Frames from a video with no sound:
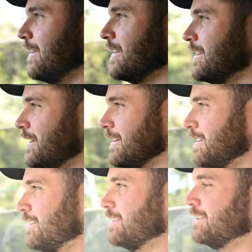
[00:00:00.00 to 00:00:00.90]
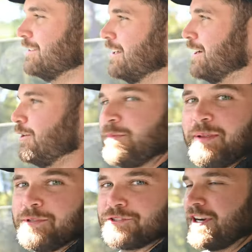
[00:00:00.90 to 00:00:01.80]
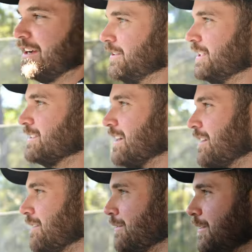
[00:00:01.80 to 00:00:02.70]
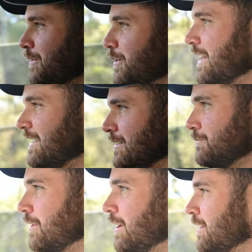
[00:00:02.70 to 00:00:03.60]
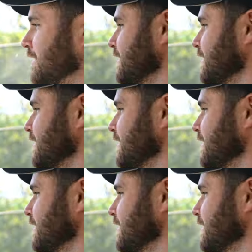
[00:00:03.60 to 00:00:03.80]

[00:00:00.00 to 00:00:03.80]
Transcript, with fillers: idea how people drive on this side of the road. You guys are wrong.